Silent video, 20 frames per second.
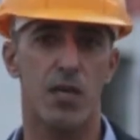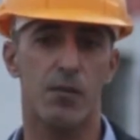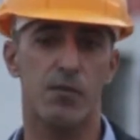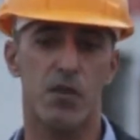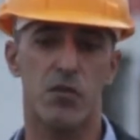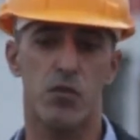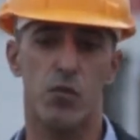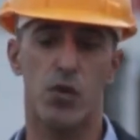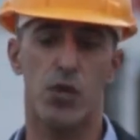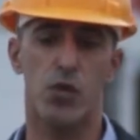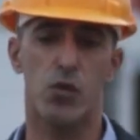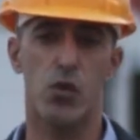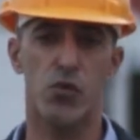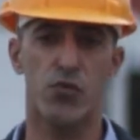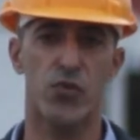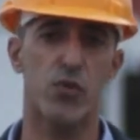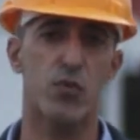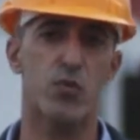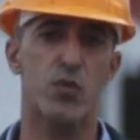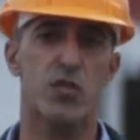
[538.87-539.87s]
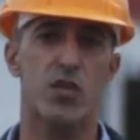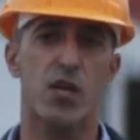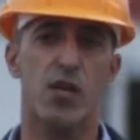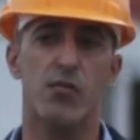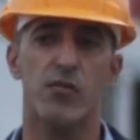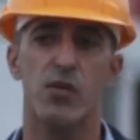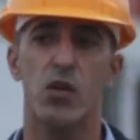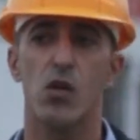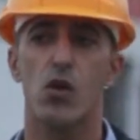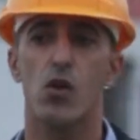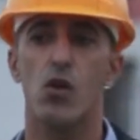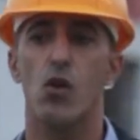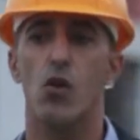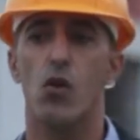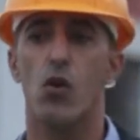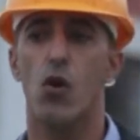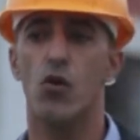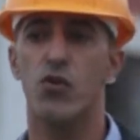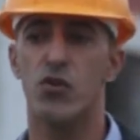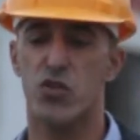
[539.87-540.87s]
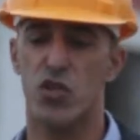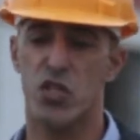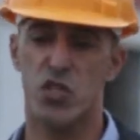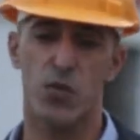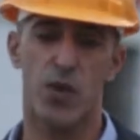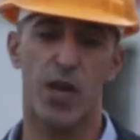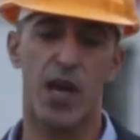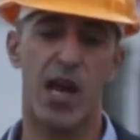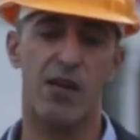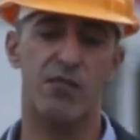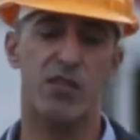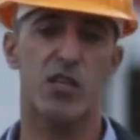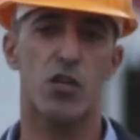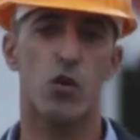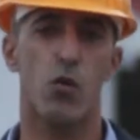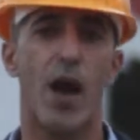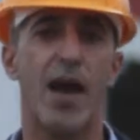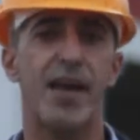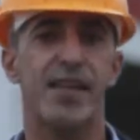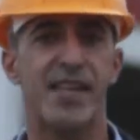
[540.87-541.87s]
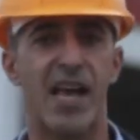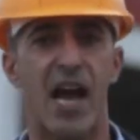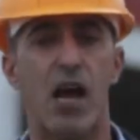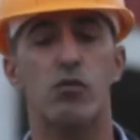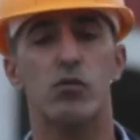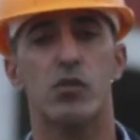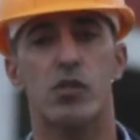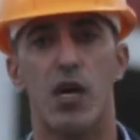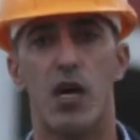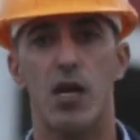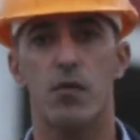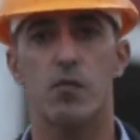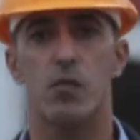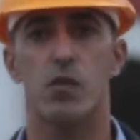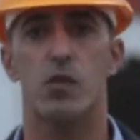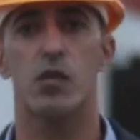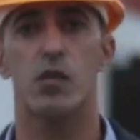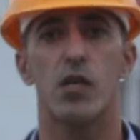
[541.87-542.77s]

Sometimes they want to cook for themselves or they just want to have a quiet downtime